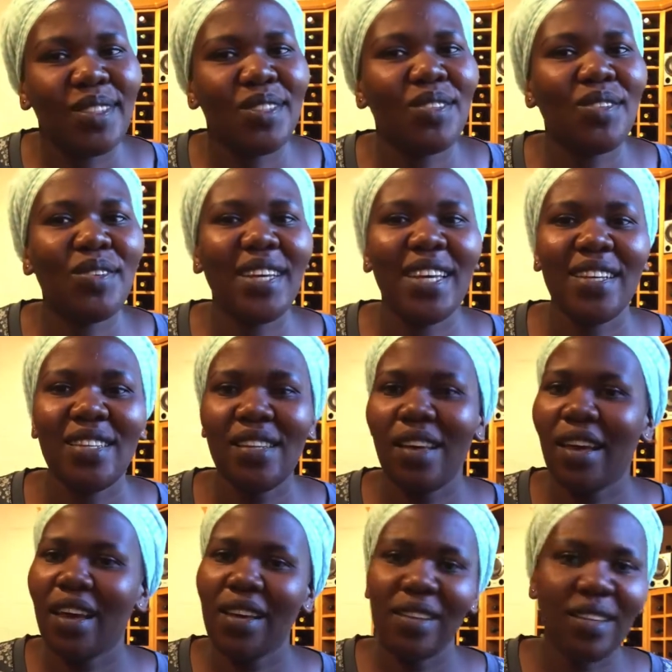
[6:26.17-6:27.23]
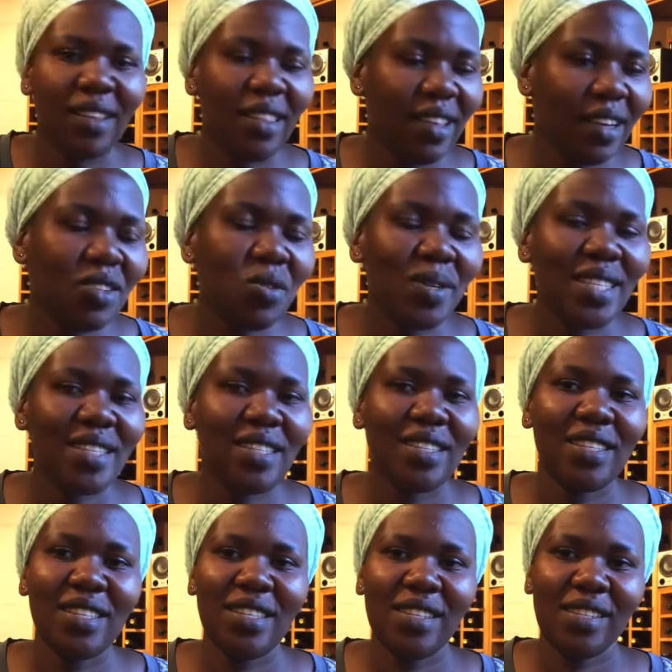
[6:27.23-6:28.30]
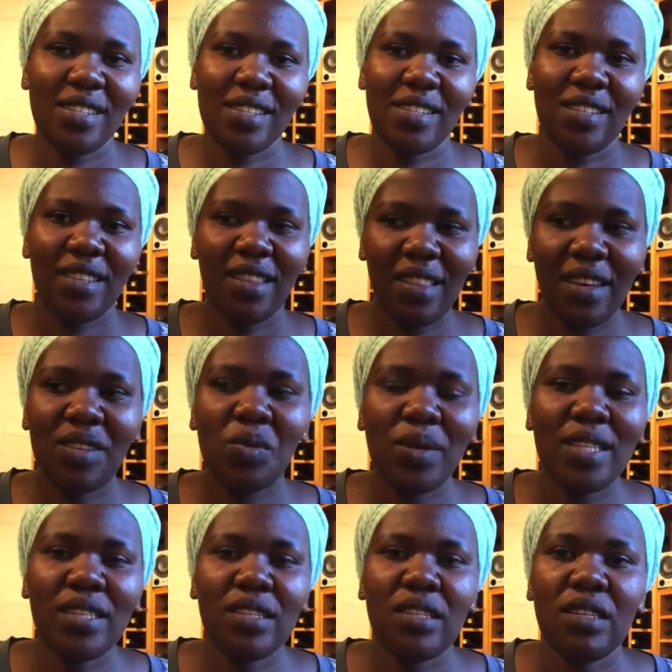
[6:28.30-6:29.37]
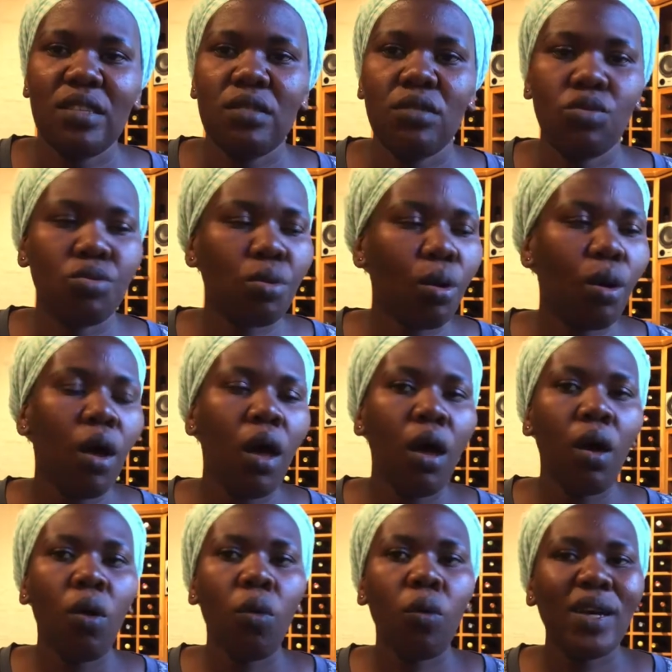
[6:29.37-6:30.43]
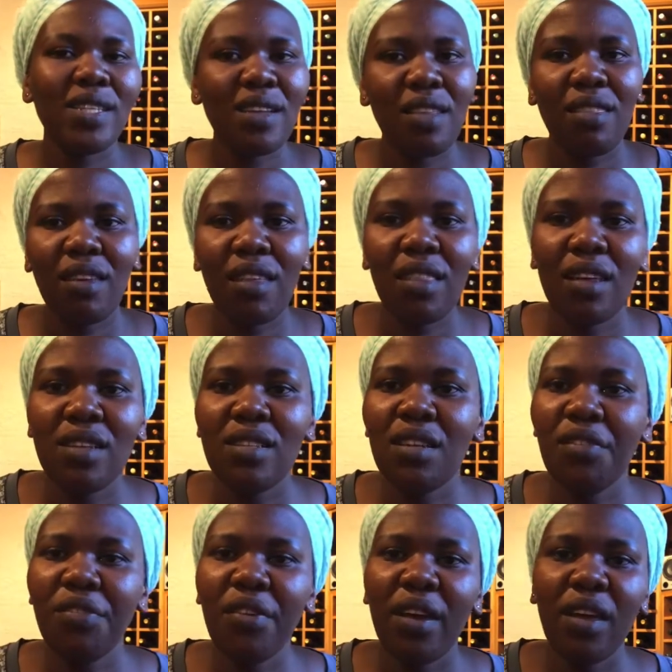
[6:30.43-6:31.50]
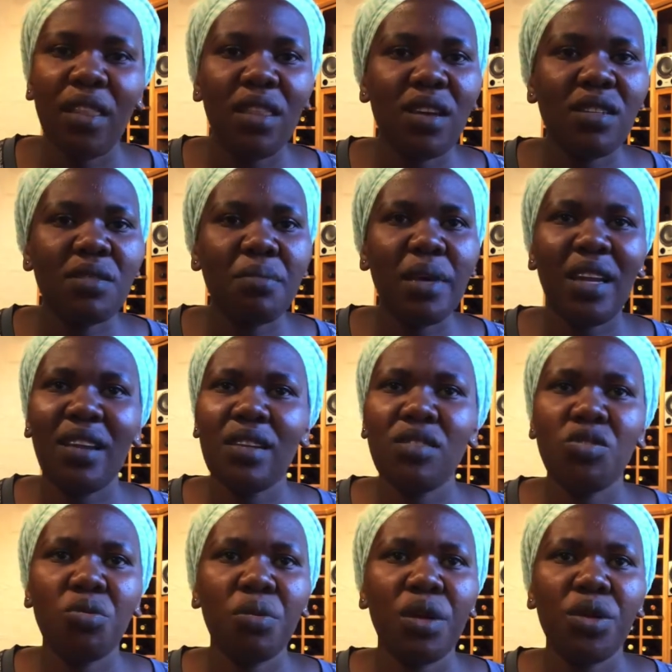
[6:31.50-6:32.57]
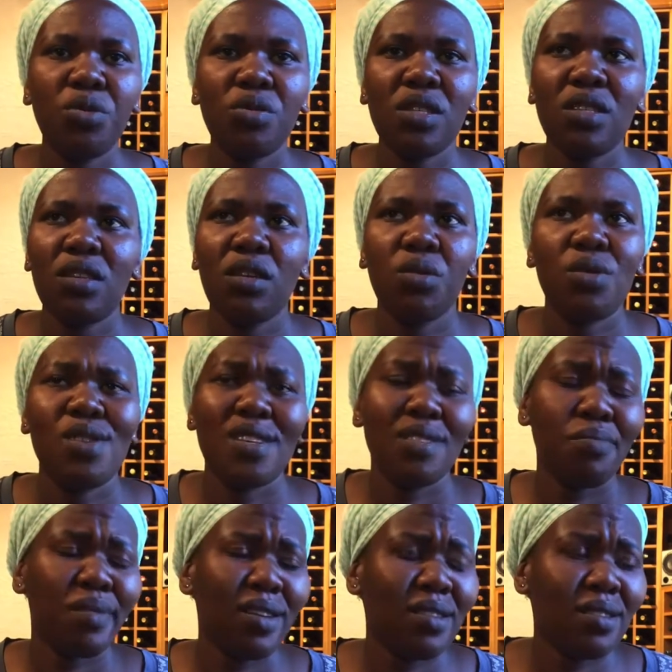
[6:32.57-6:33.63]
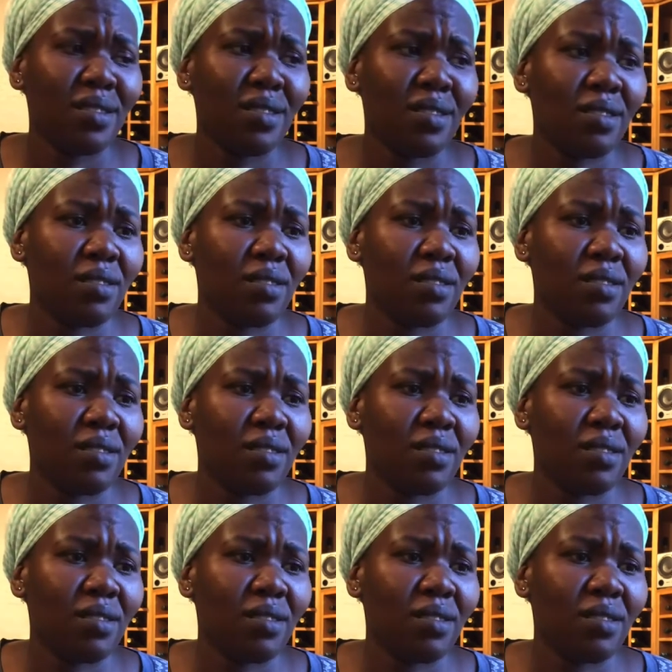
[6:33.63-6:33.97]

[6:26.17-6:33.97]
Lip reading: to get a hide, that wasn't easy. So what I think, that if you're in that marriage where you see your husband is